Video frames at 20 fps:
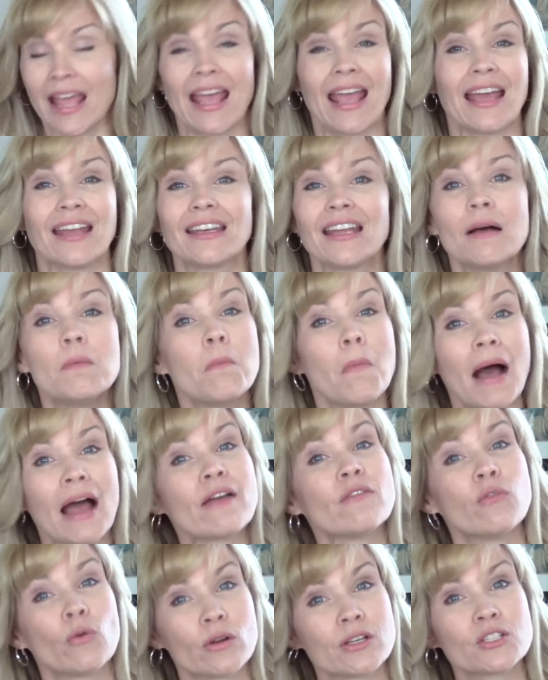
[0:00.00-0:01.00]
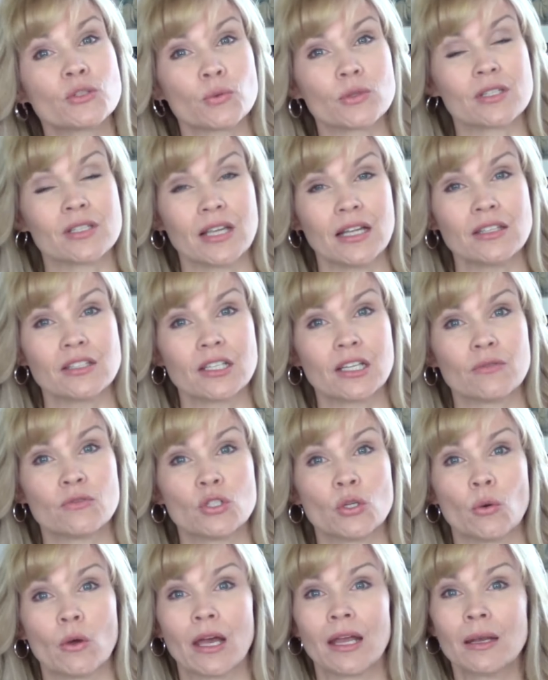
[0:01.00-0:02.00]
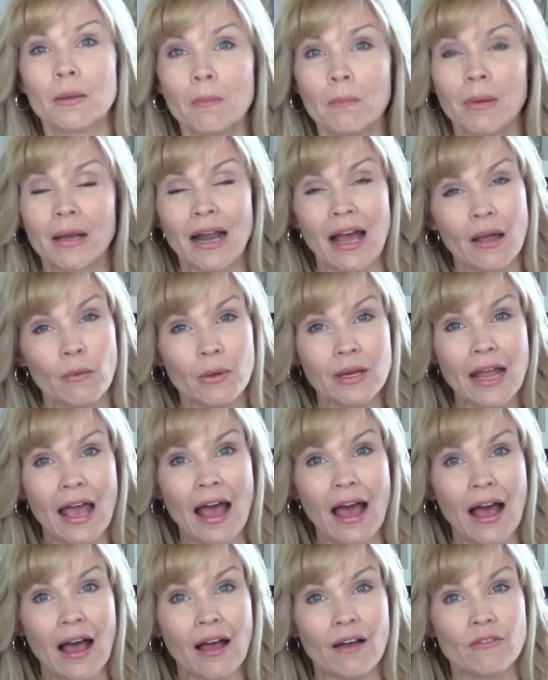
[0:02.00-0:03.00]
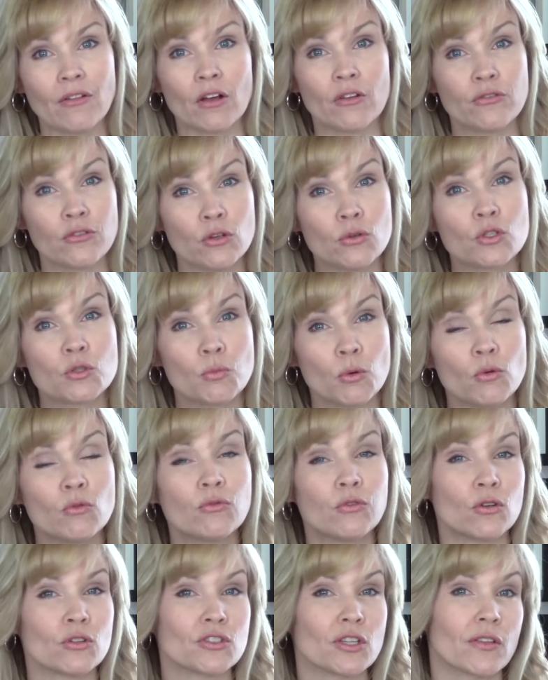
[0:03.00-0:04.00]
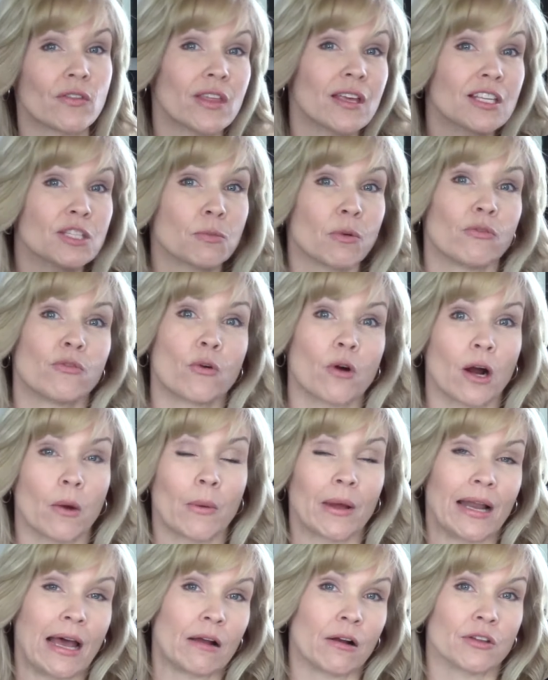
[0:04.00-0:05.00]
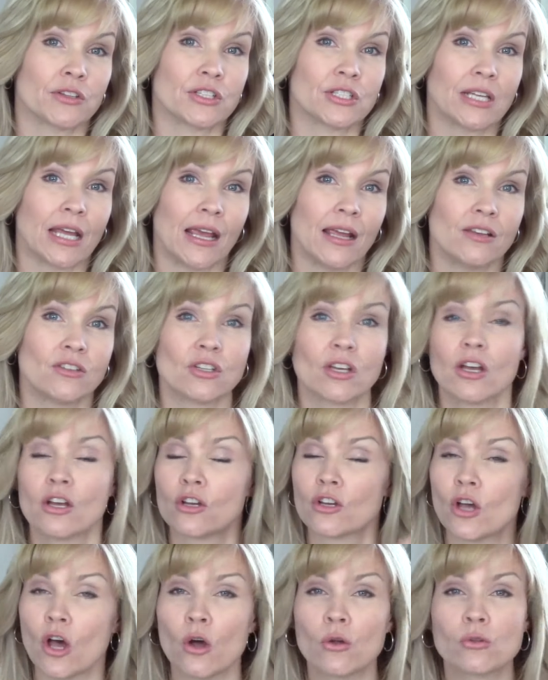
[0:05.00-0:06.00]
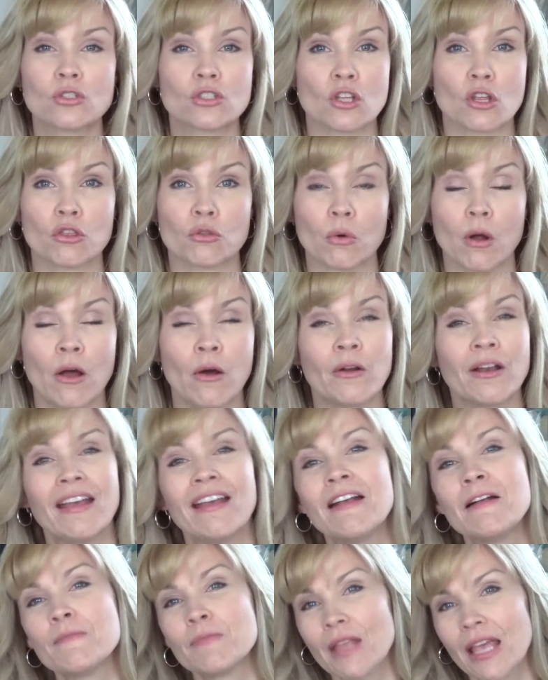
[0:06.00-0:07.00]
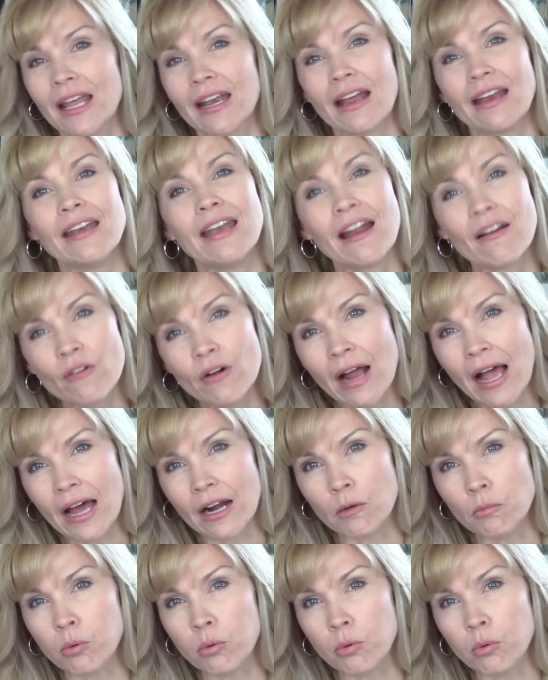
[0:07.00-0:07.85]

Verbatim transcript: and my voice was sensitive to it, but I would have a few spoonfuls of this before I went out on stage, coats the throat, and I never had a